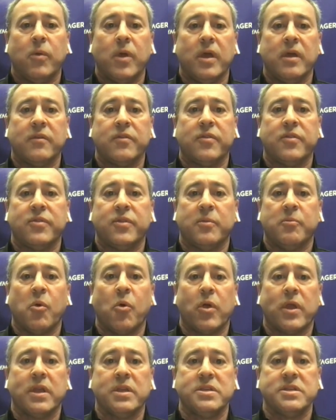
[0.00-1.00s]
With the
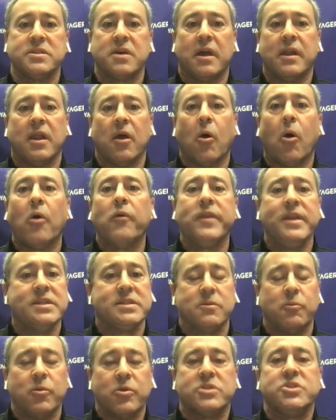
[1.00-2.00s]
mortgages on all
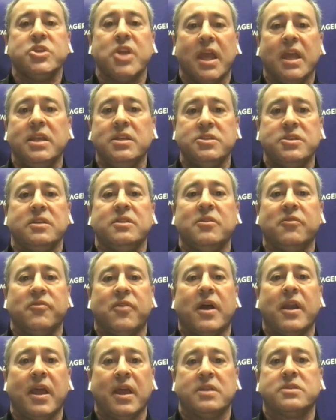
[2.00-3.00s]
these, we're changing the
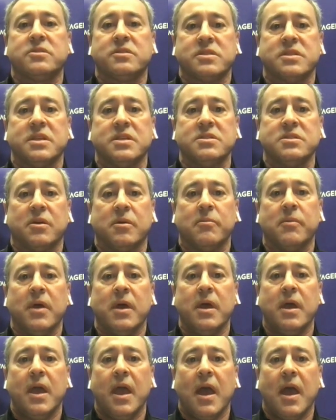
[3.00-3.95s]
financial system,